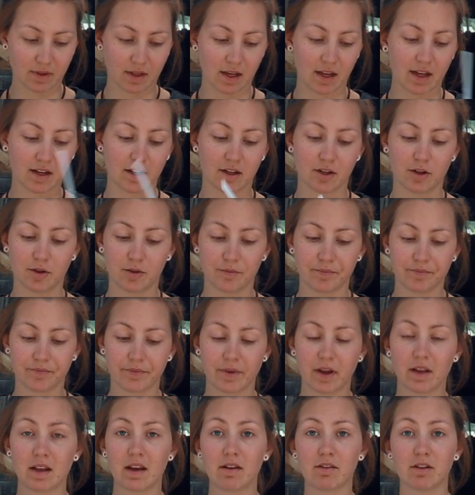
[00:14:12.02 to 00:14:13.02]
I don't know,
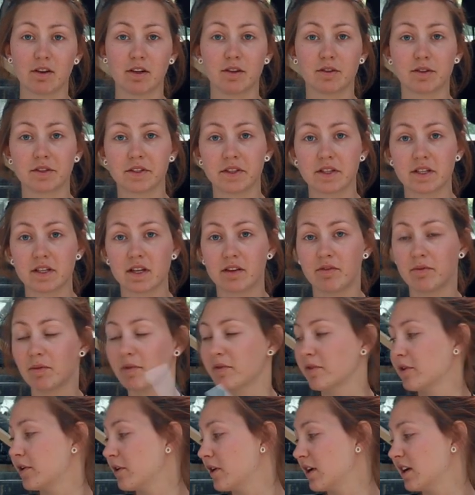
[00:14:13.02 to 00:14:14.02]
I never used this stuff
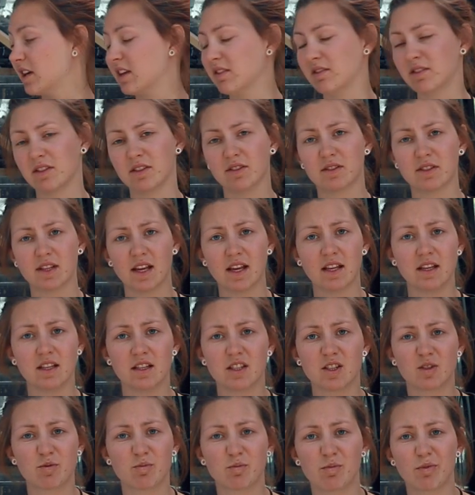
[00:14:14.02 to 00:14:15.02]
before. I never used any
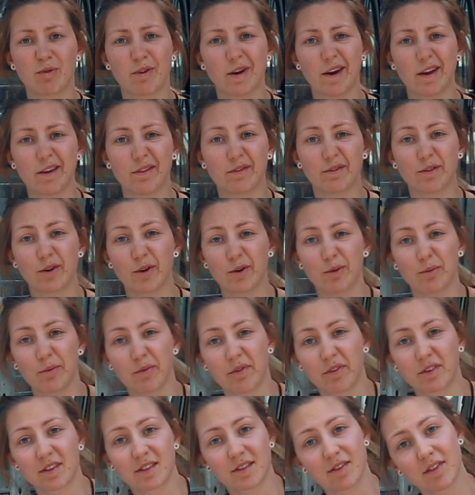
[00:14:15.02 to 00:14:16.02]
spray foam
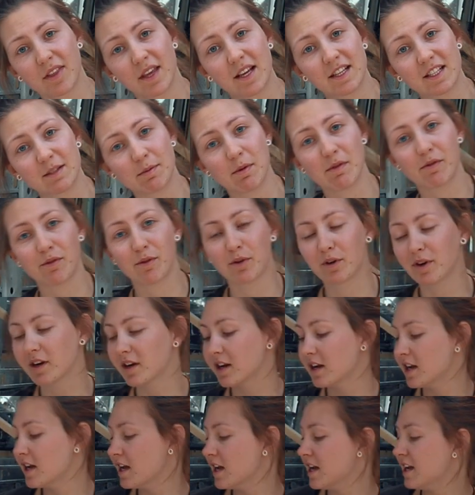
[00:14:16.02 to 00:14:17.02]
things before.
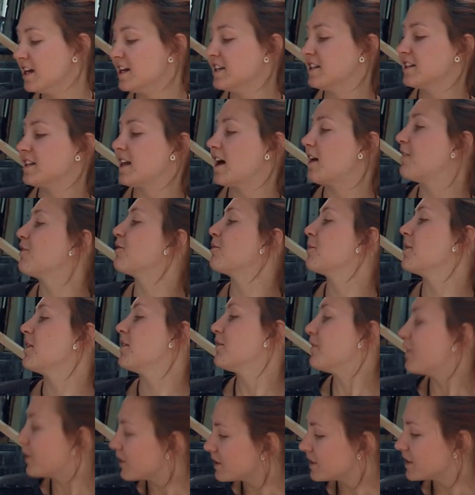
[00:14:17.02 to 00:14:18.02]
That will be a
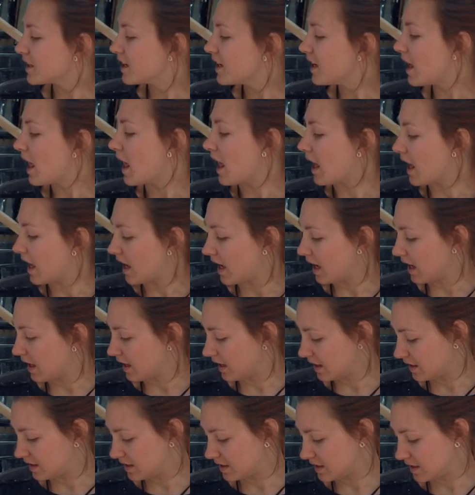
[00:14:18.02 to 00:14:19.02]
first, and
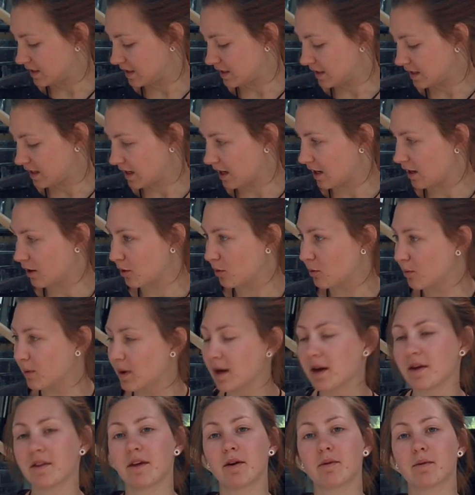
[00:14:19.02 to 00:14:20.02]
let's see how
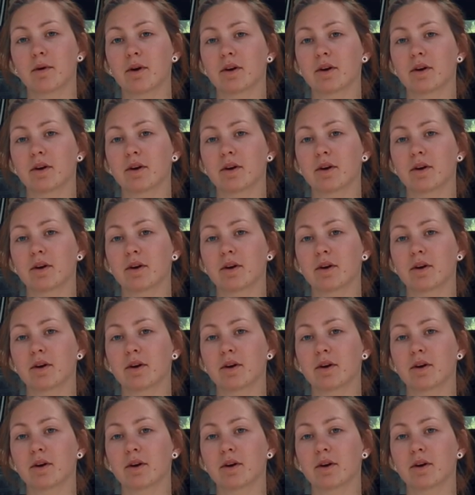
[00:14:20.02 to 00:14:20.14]
well that